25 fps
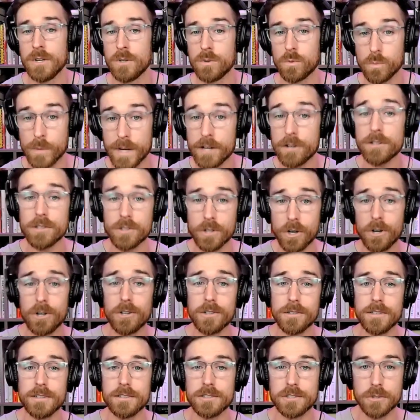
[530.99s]
We are
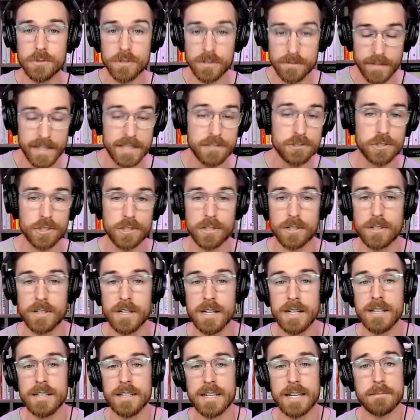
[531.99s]
called to adventure,
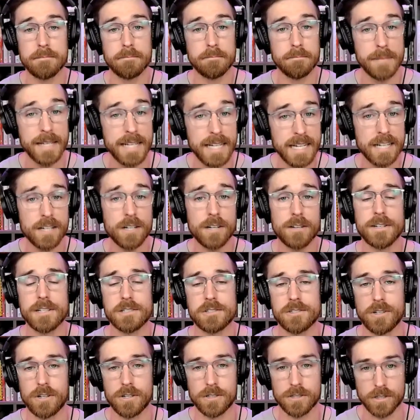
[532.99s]
and many of
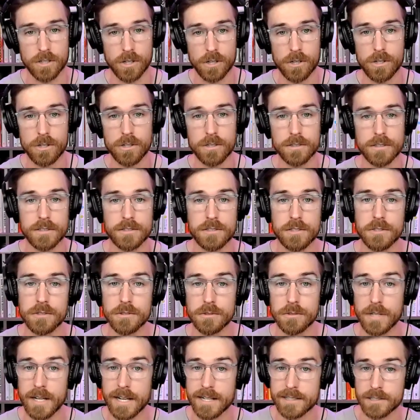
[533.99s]
us are called
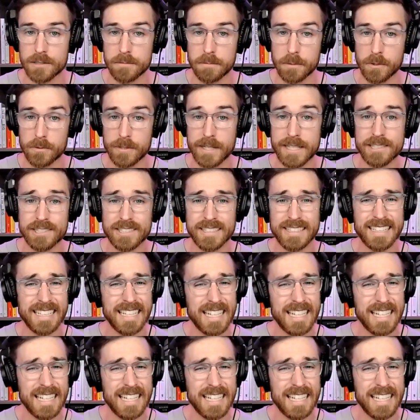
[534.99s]
to exploration,